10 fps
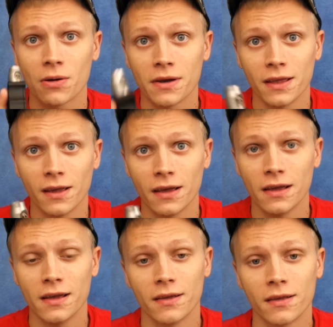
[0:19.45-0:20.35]

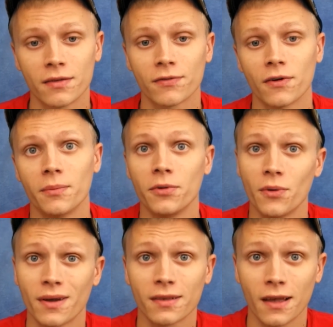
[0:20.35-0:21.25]
RDA is from
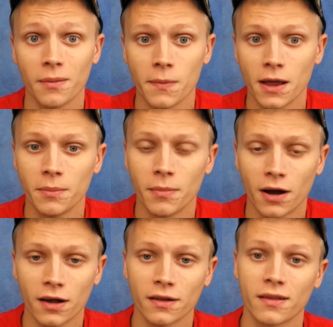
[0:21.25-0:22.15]
USA Made
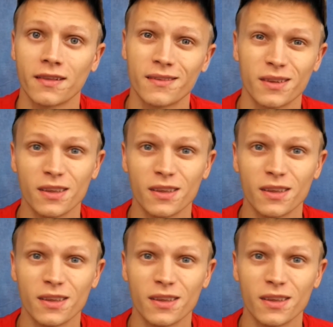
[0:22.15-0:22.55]
Mods.